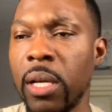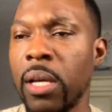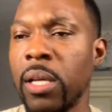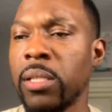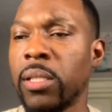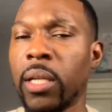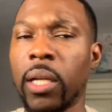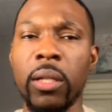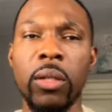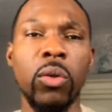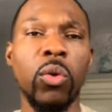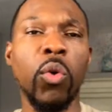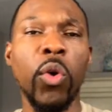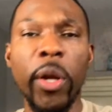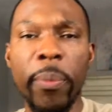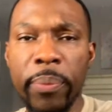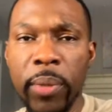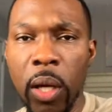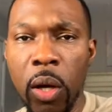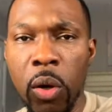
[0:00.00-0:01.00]
Should I do
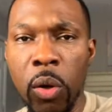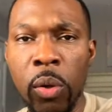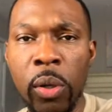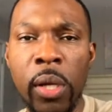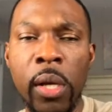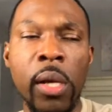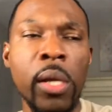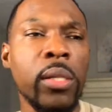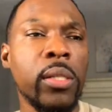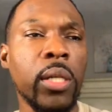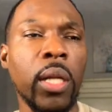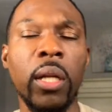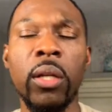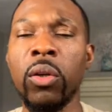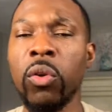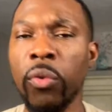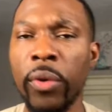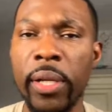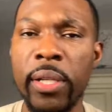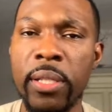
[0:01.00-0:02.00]
crypto? Should I do
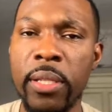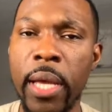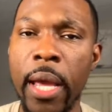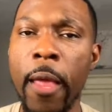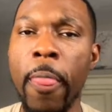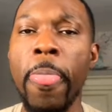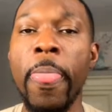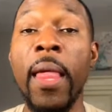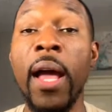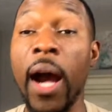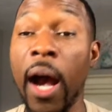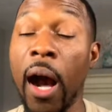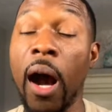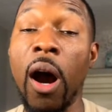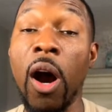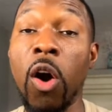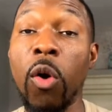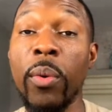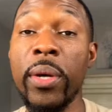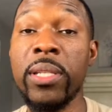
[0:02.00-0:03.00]
real estate? I
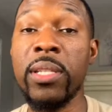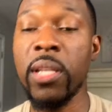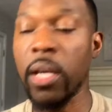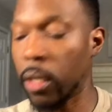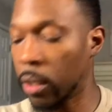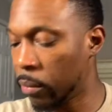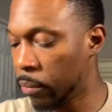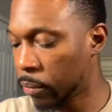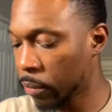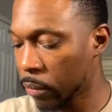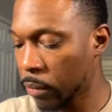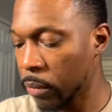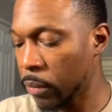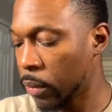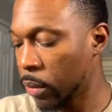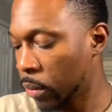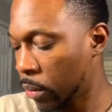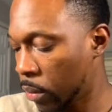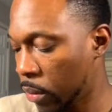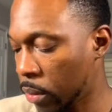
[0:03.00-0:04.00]
always tell them,
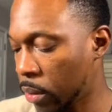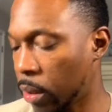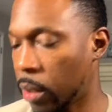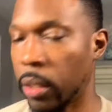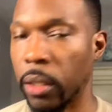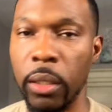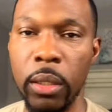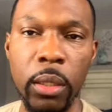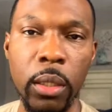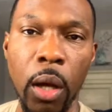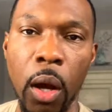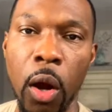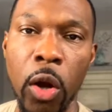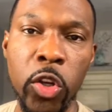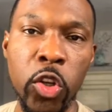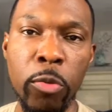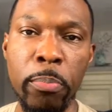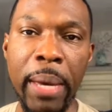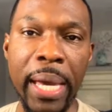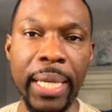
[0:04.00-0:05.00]
shit, are
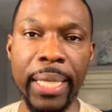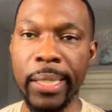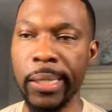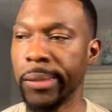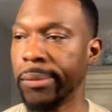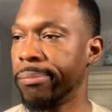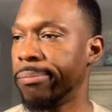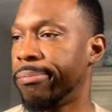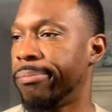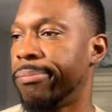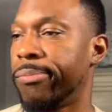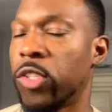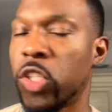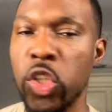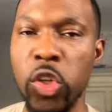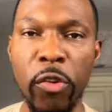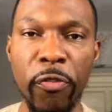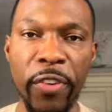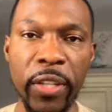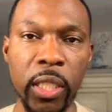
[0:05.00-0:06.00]
you making
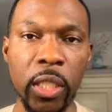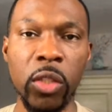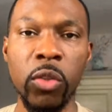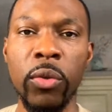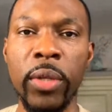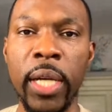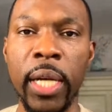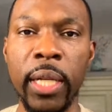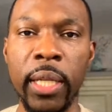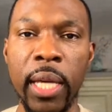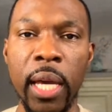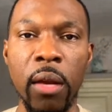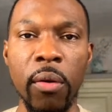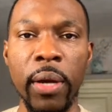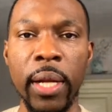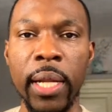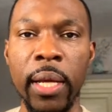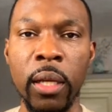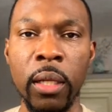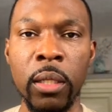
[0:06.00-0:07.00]
250, 300K
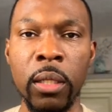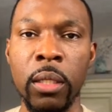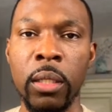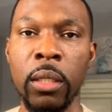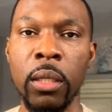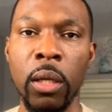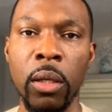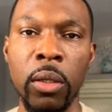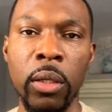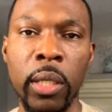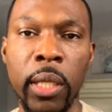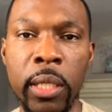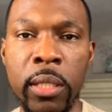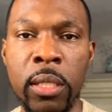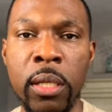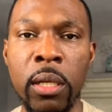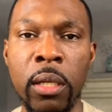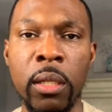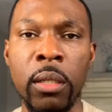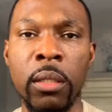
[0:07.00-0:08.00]
right now on your day
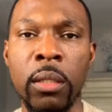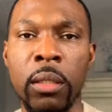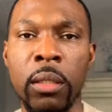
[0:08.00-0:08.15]
job?